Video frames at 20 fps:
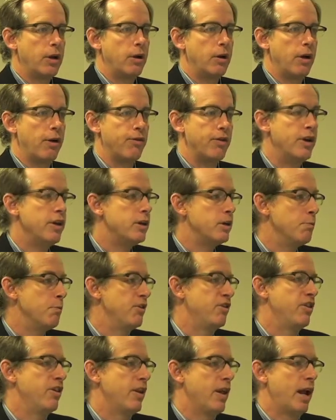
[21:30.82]
of an
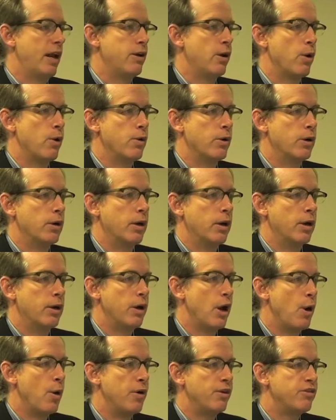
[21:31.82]
intimacy that I don't uh,
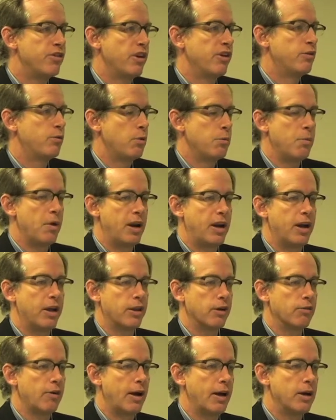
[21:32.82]
know exists with many
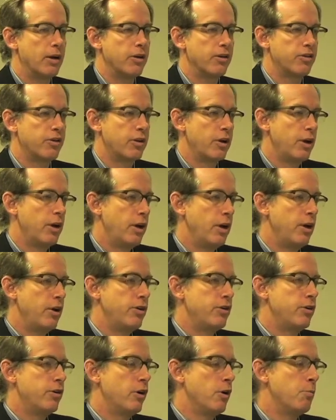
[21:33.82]
other writers.
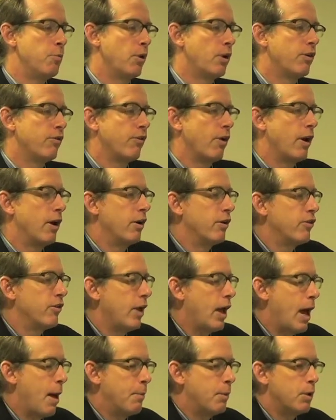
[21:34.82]
Her book of letters, The
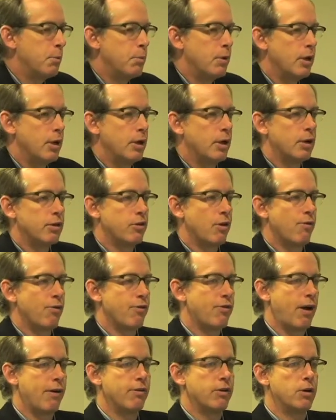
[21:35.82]
Habit of Being, is over
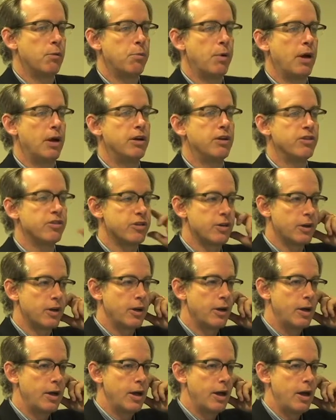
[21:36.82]
500 pages.
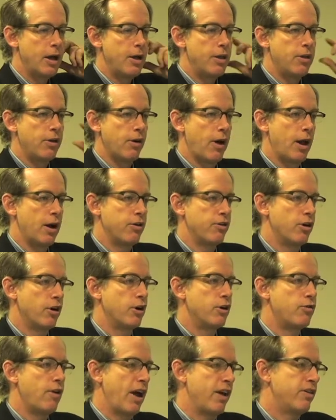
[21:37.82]
The letters are
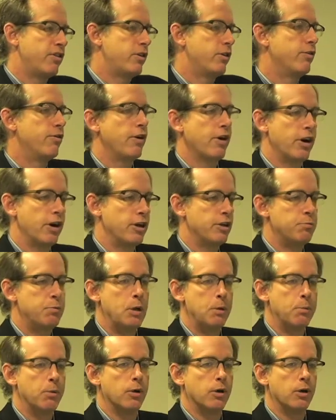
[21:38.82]
addressed to various
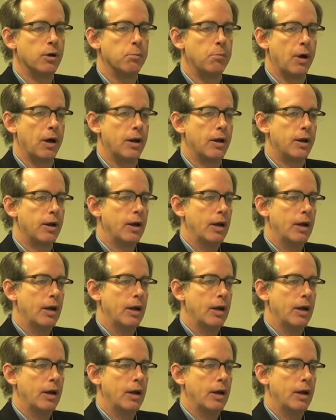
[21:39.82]
people, but